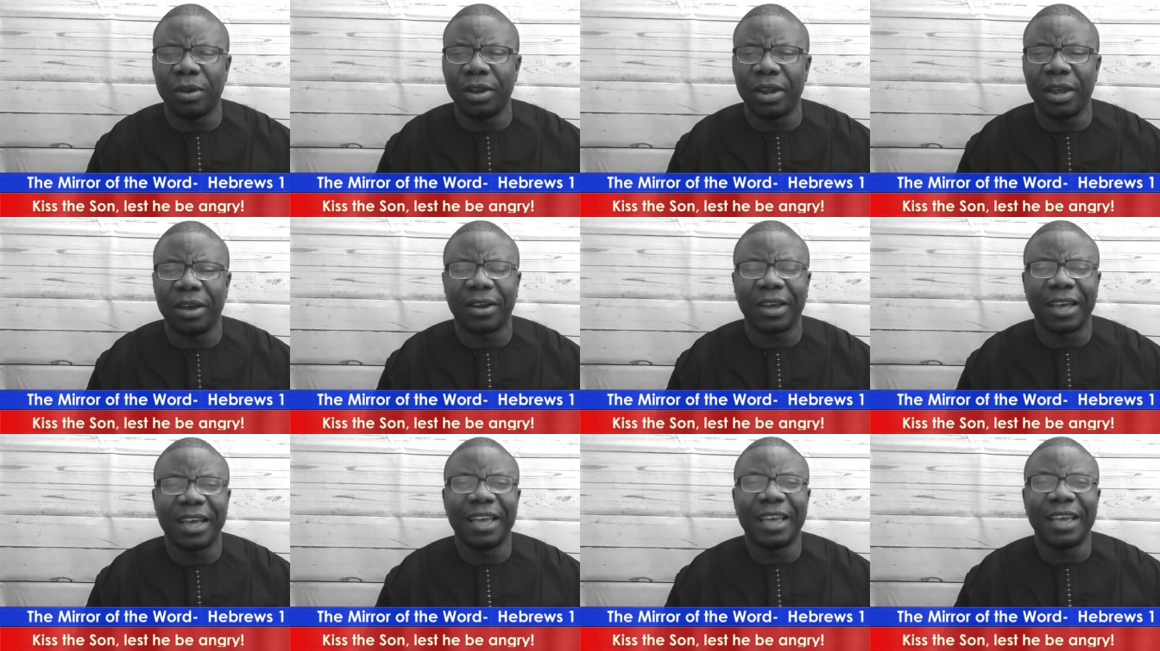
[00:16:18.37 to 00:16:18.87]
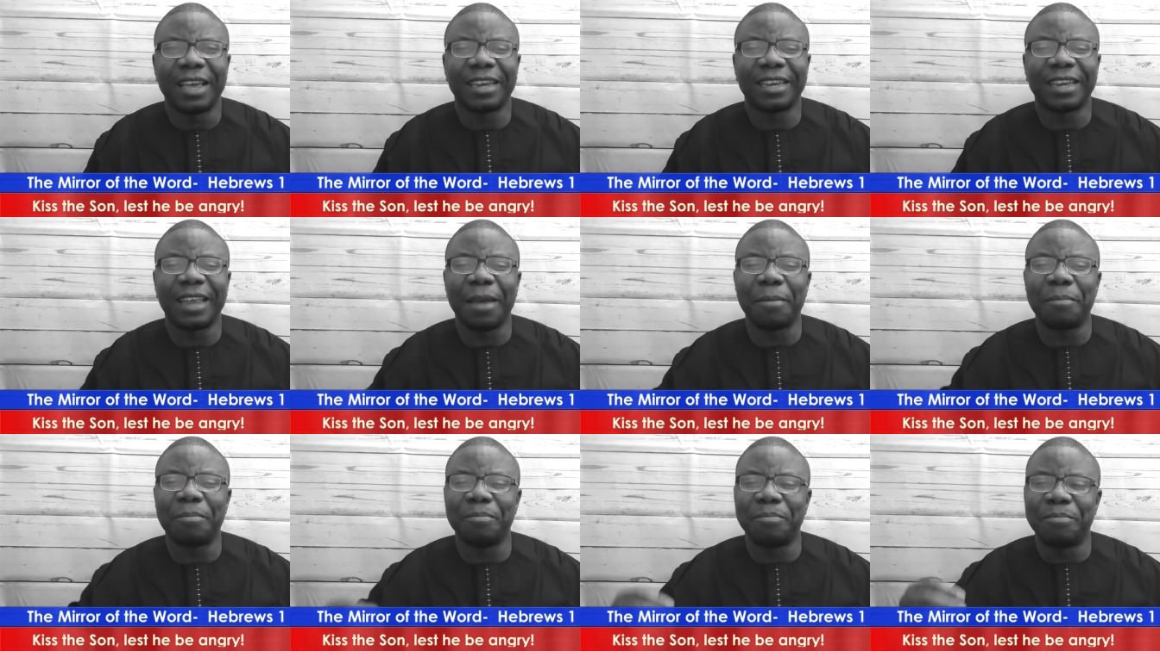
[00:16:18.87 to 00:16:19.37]
Look,
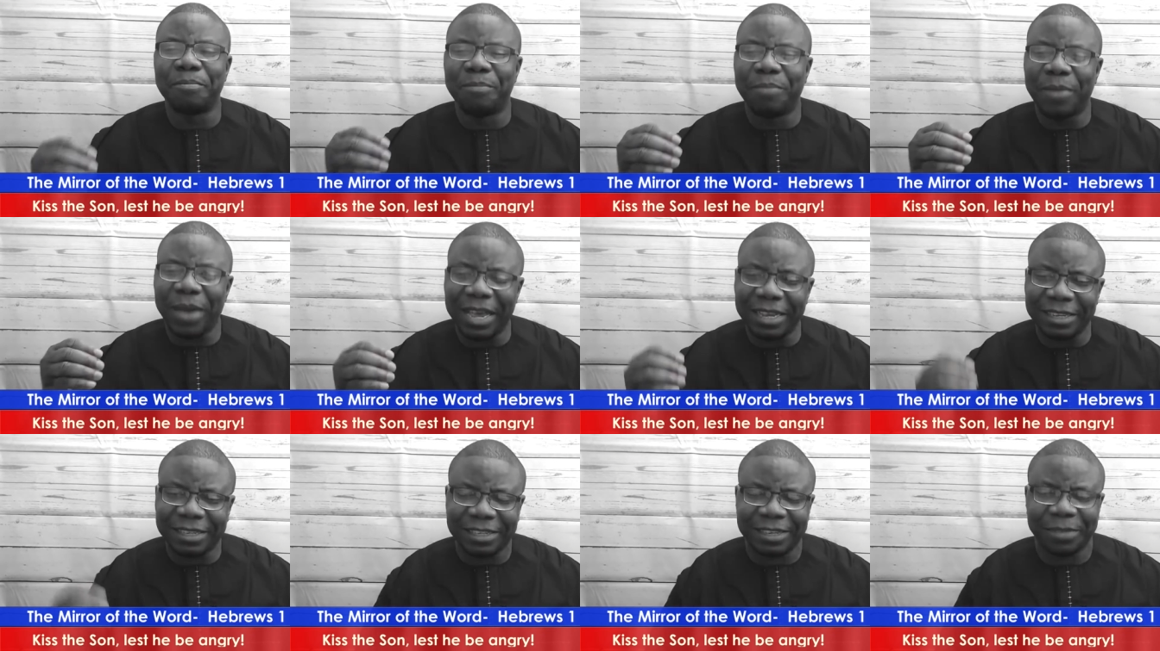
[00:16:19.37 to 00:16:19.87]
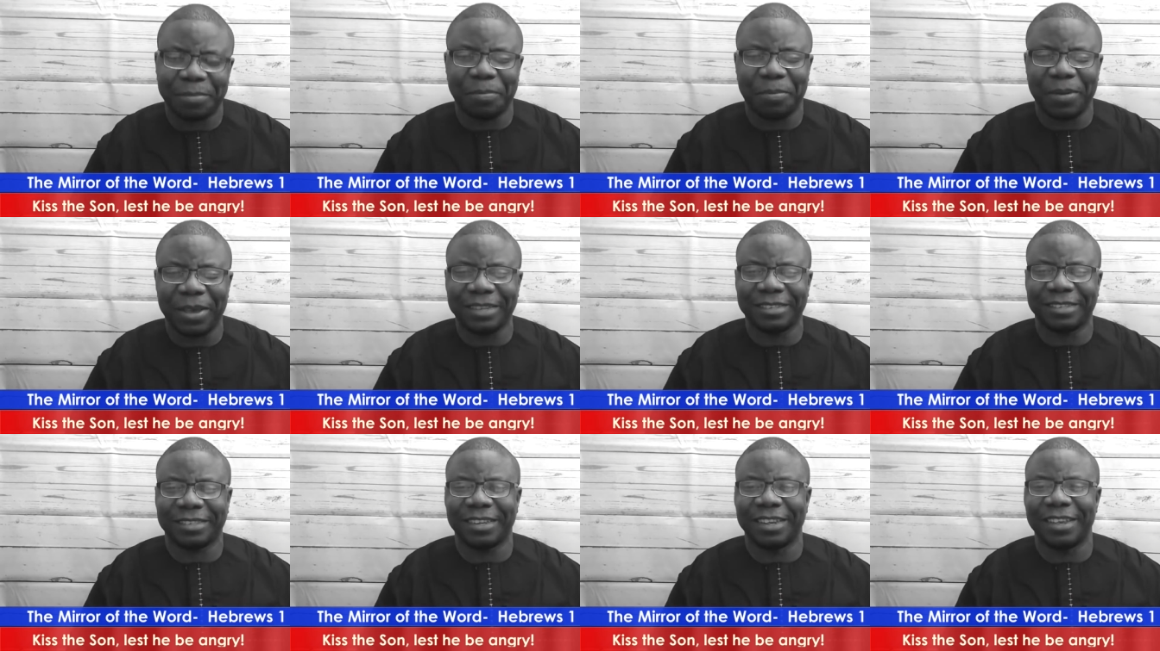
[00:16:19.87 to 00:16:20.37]
the best
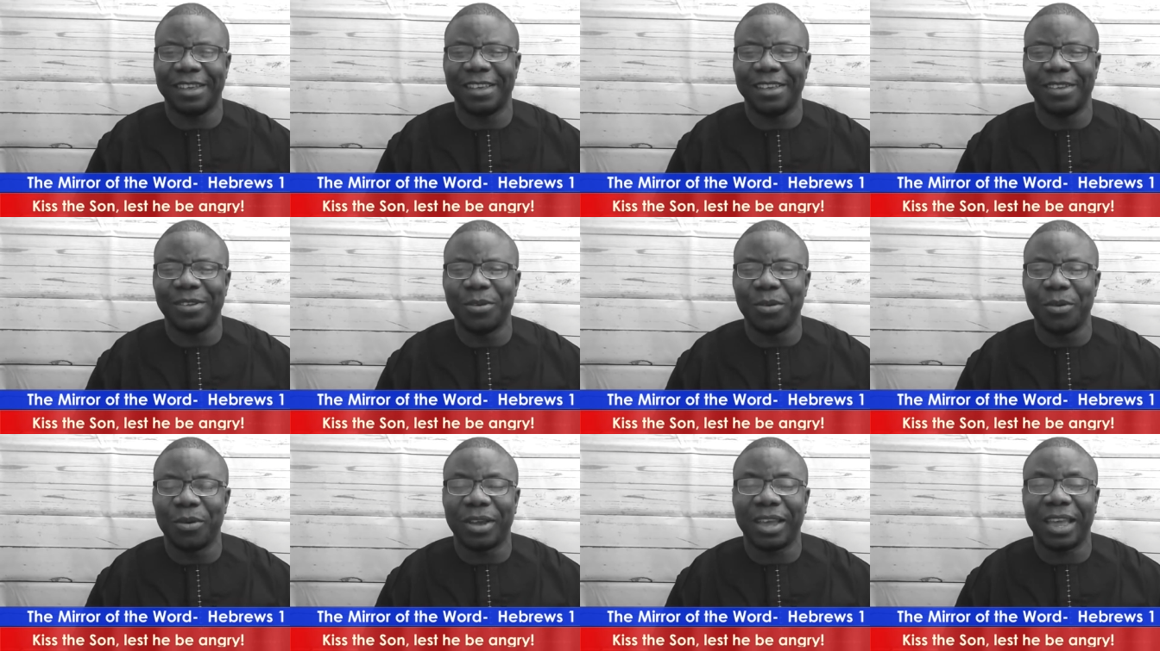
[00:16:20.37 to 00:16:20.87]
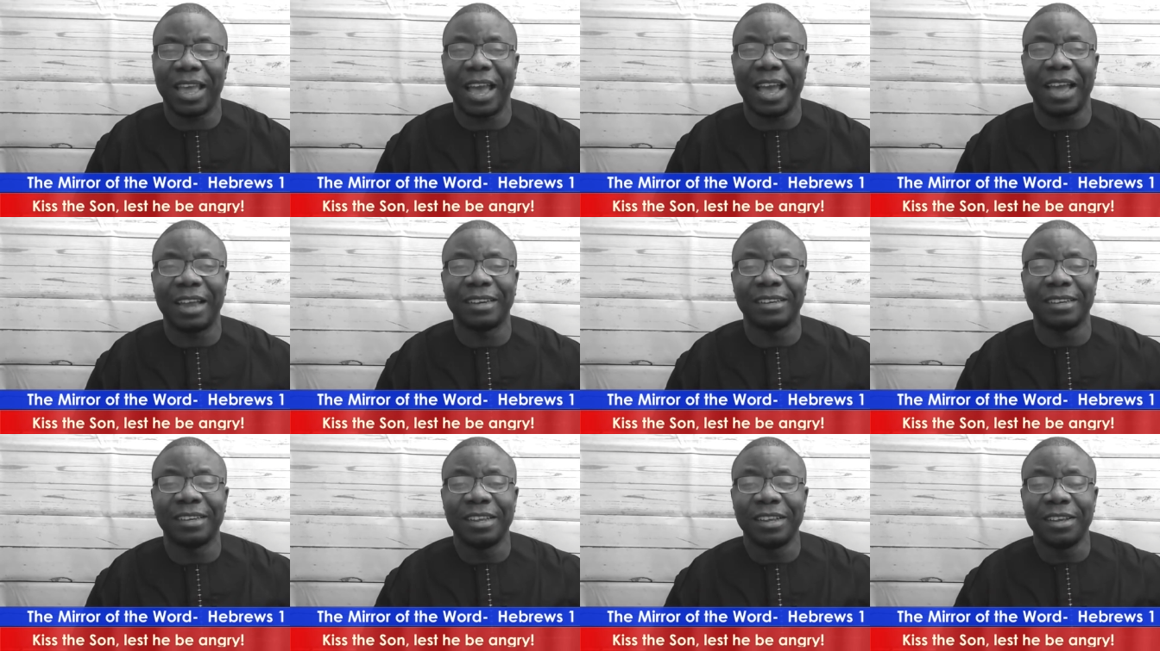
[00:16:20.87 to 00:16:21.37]
person you
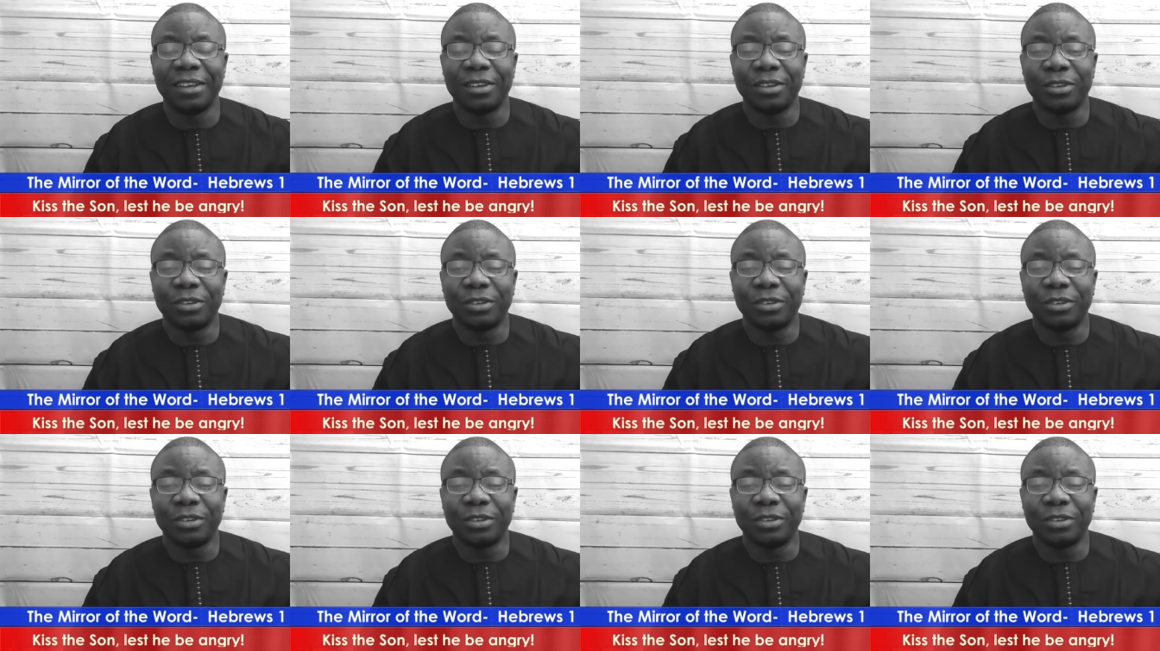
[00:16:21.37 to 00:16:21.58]
can